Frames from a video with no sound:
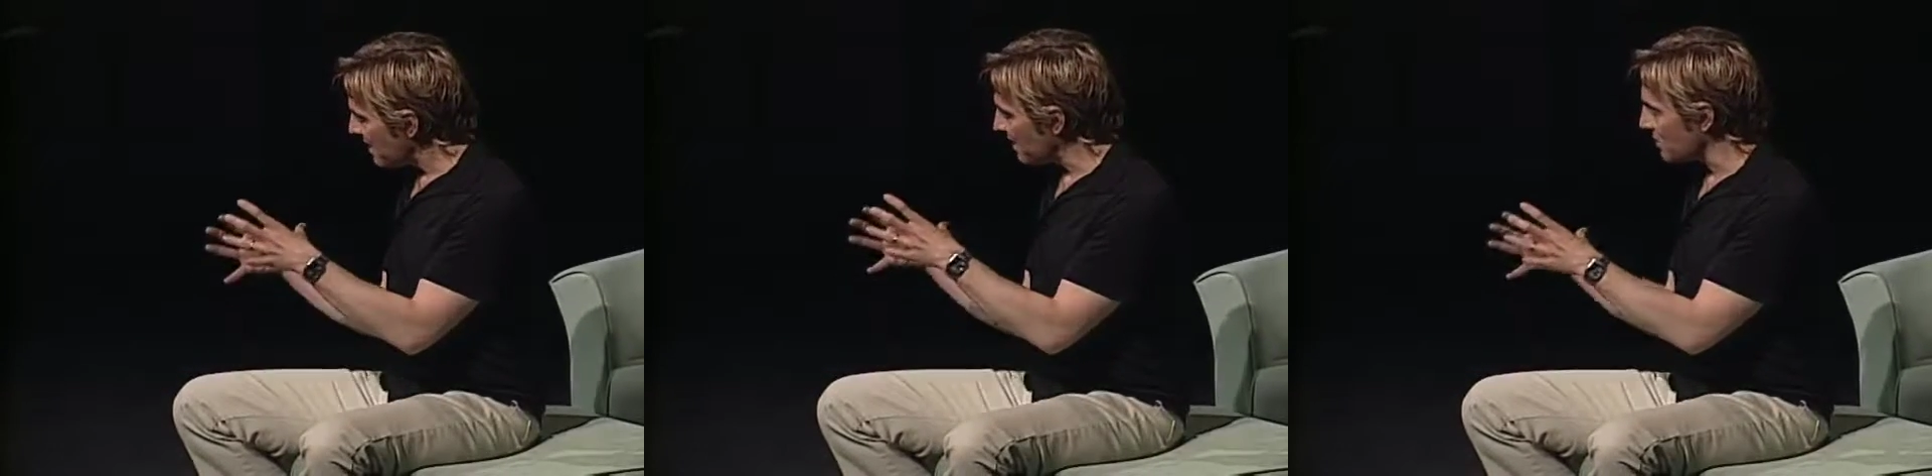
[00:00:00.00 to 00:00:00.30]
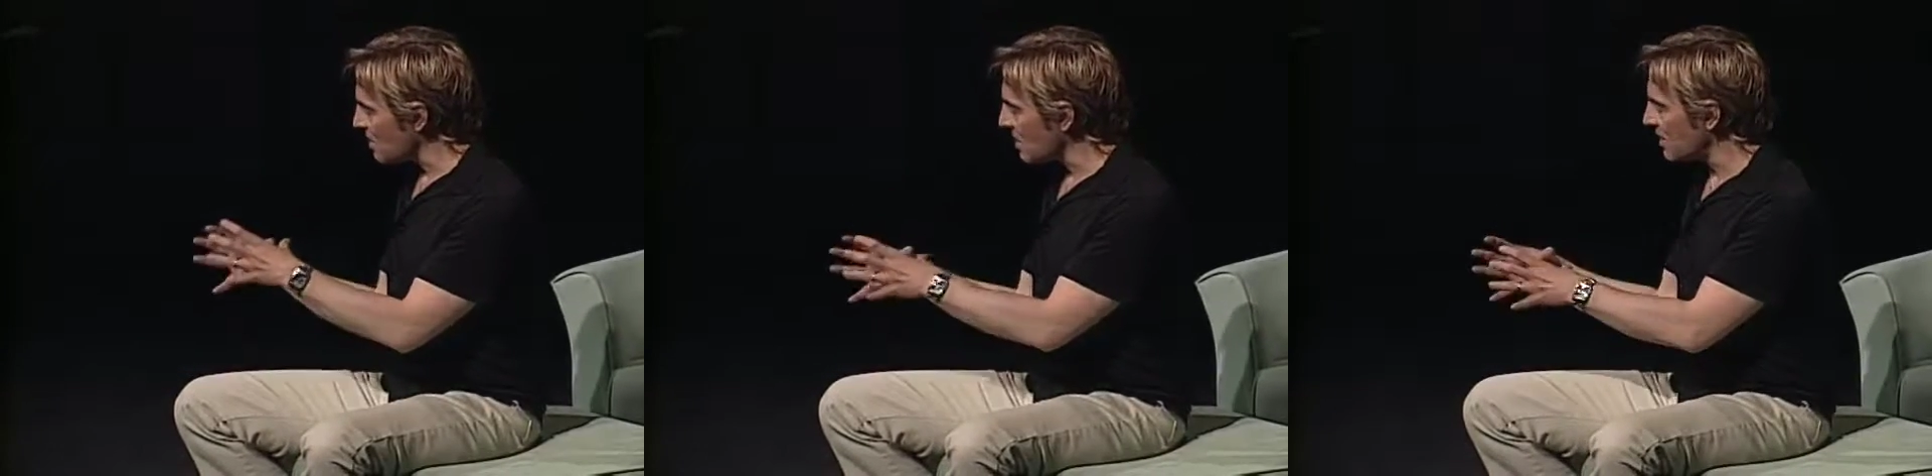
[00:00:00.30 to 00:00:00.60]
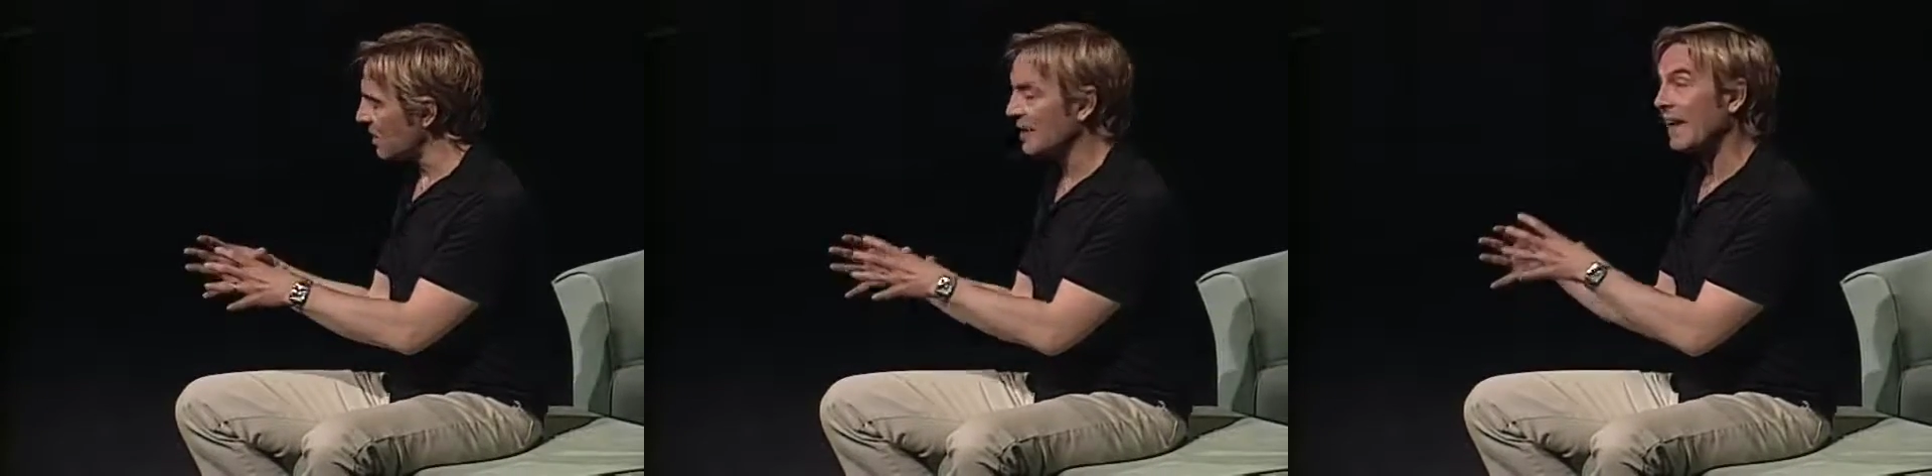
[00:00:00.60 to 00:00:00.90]
that
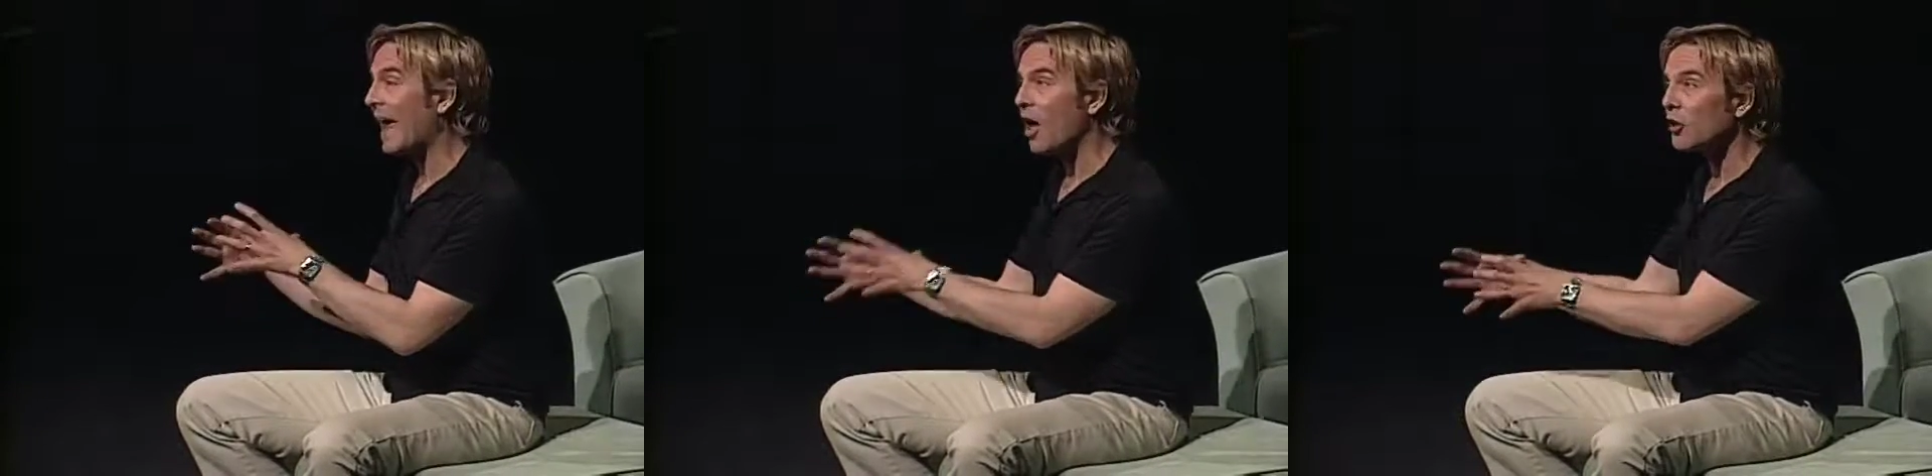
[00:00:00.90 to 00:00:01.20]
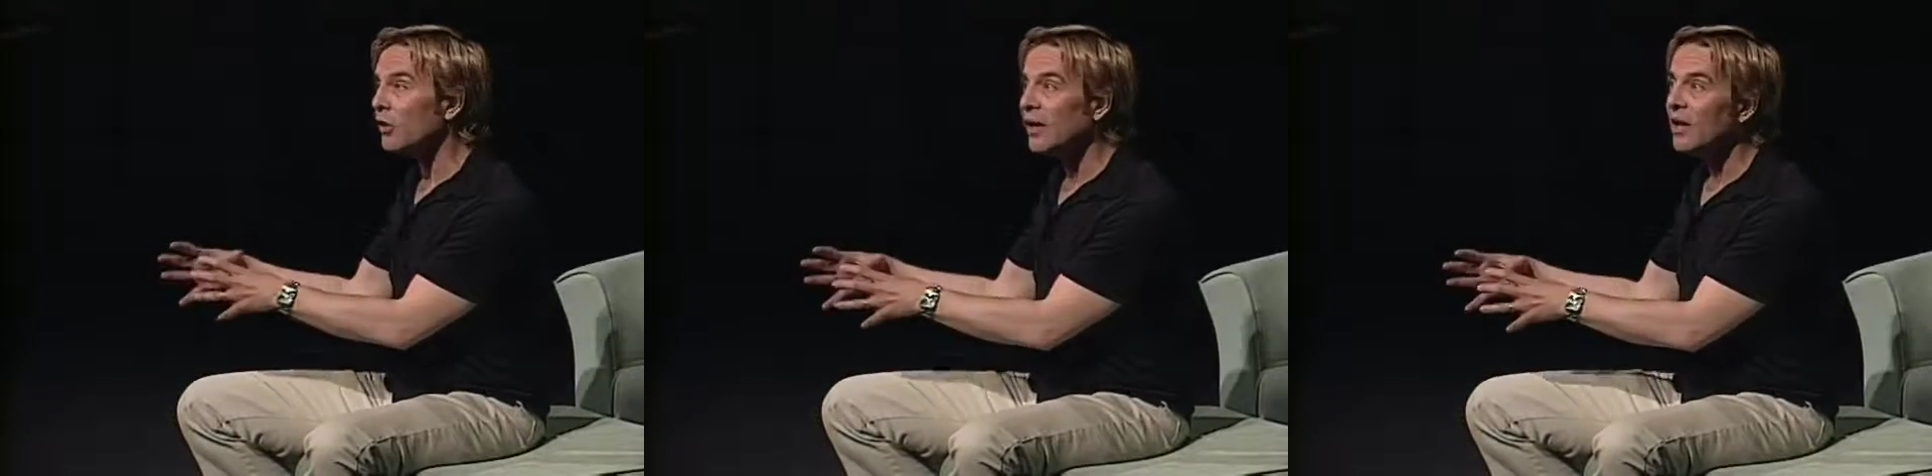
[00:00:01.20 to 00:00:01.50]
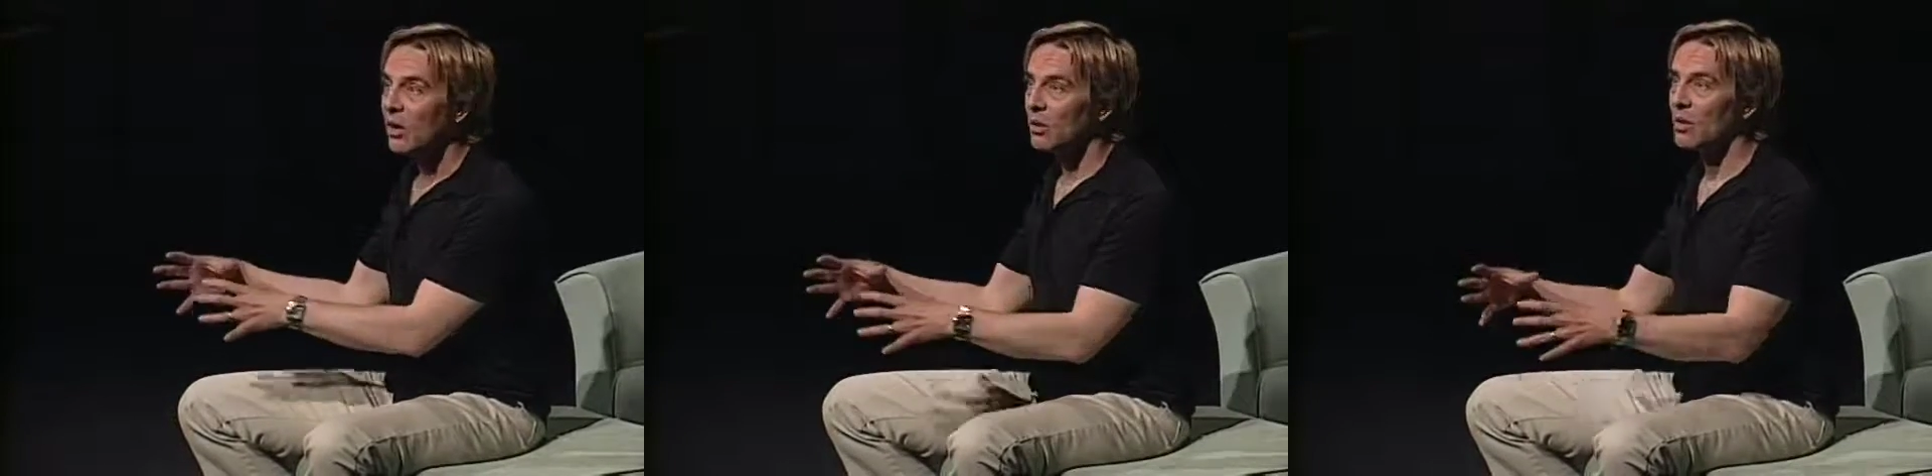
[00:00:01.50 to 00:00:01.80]
started in Calgary
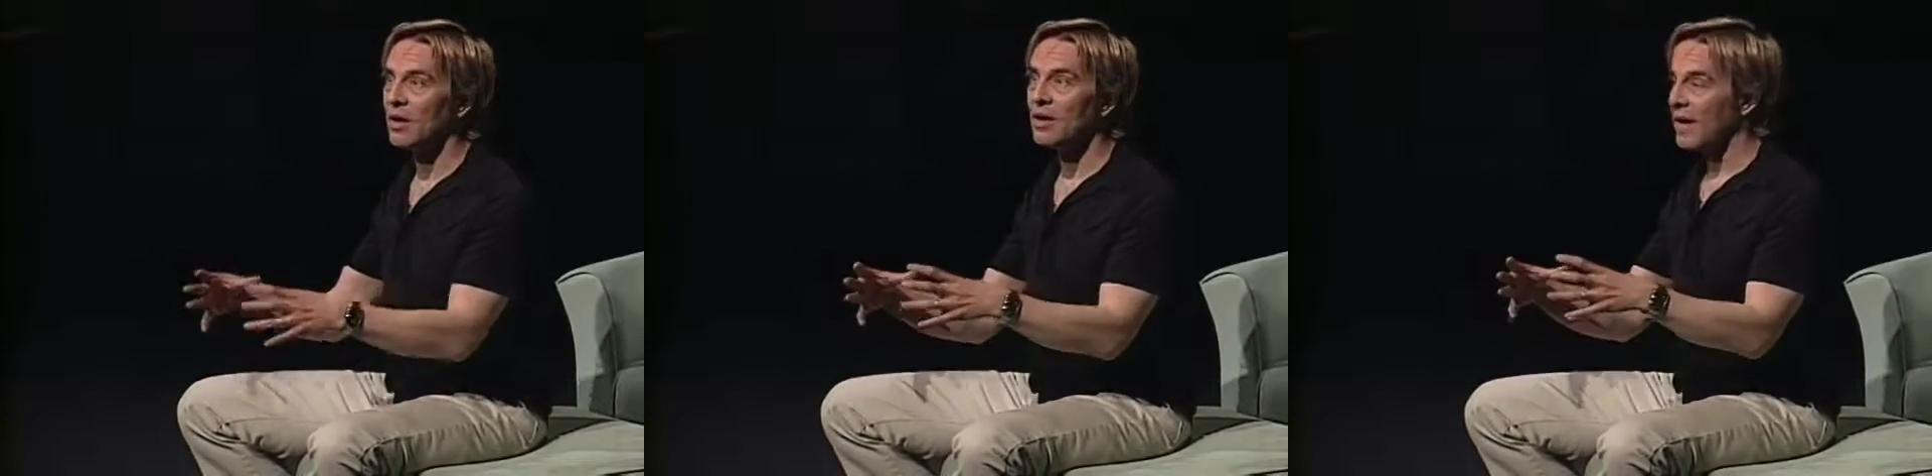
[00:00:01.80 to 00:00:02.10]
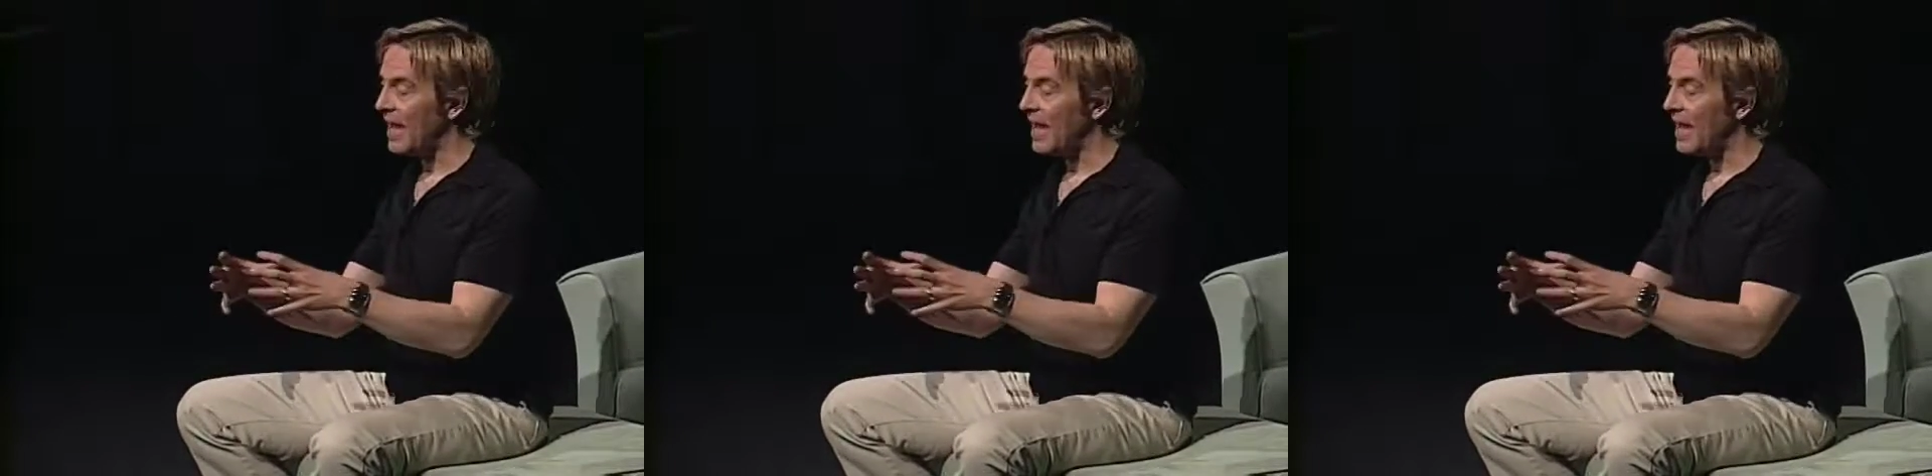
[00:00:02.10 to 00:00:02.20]
or